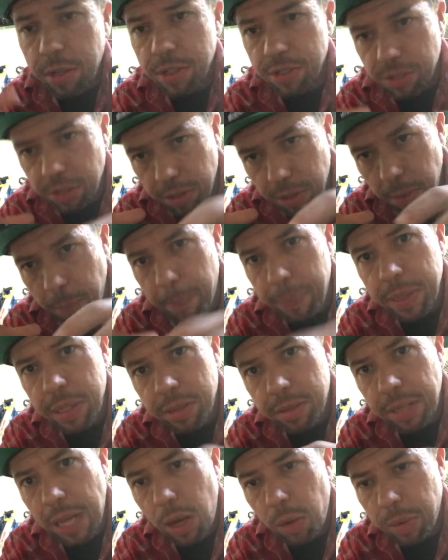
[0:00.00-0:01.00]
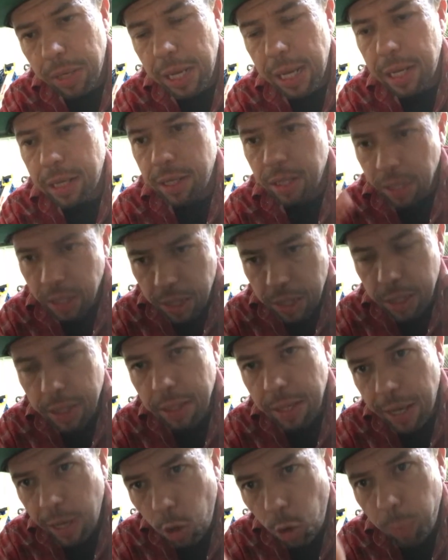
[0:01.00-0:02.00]
is going to beat down on and
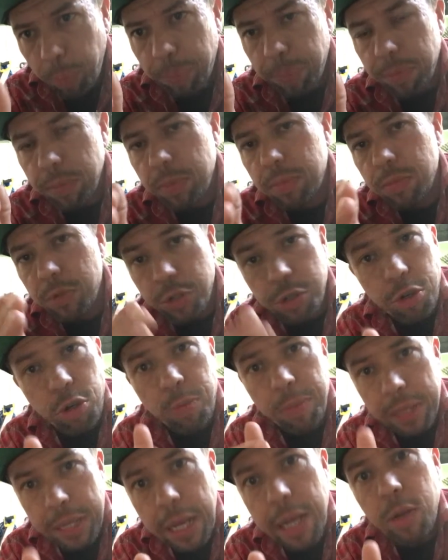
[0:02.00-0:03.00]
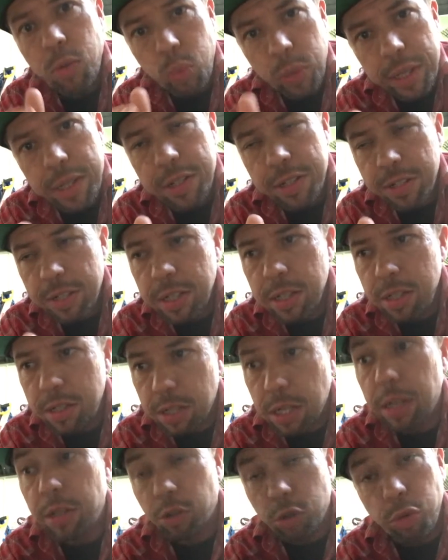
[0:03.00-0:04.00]
help germinate weed seeds
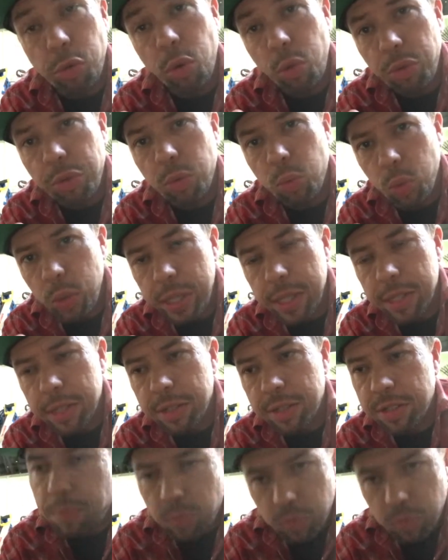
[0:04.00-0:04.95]
and grow the weeds.